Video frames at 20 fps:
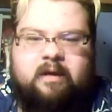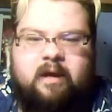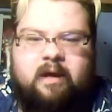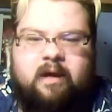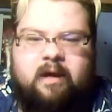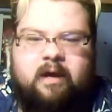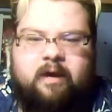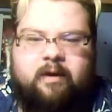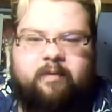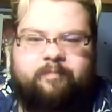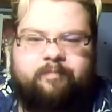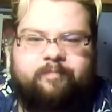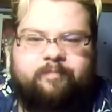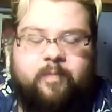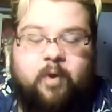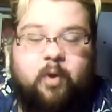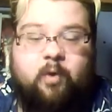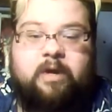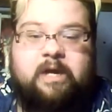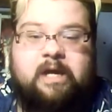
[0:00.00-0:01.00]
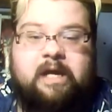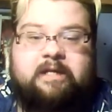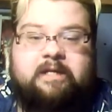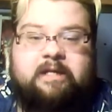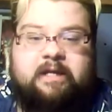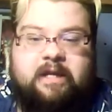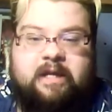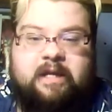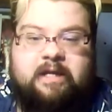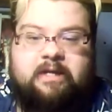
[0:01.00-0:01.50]
Oh, it
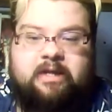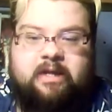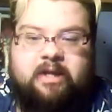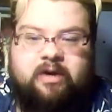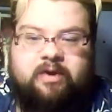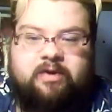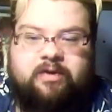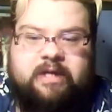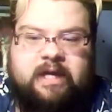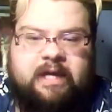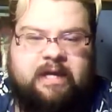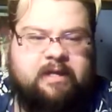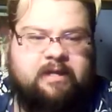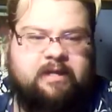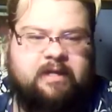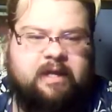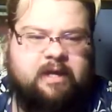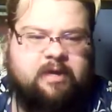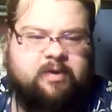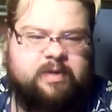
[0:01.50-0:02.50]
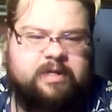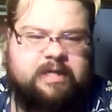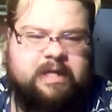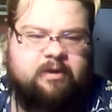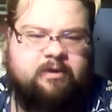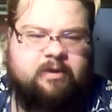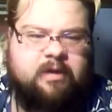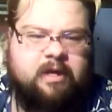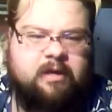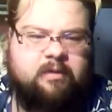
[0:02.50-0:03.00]
is closed. I didn't think it was
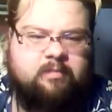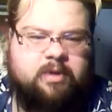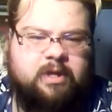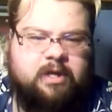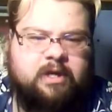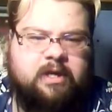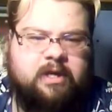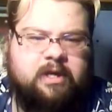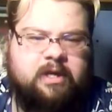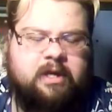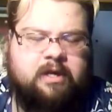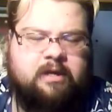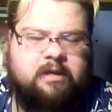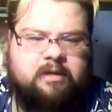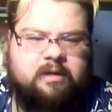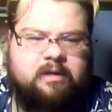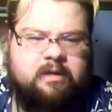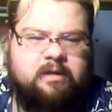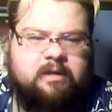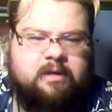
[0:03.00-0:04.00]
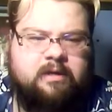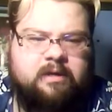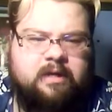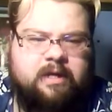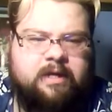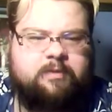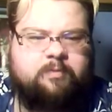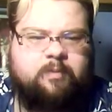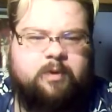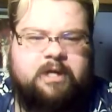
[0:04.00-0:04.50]
out yet, Blood Honey.
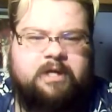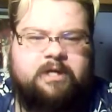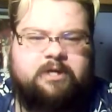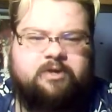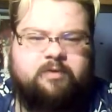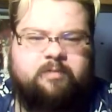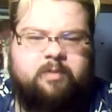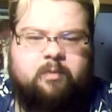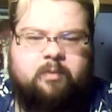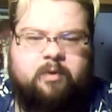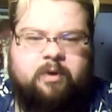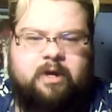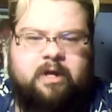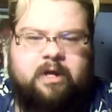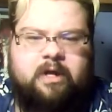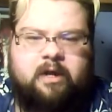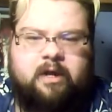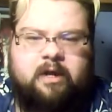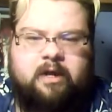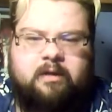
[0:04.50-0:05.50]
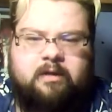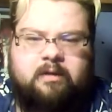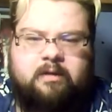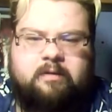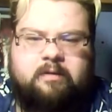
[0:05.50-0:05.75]
That's one he should be working on.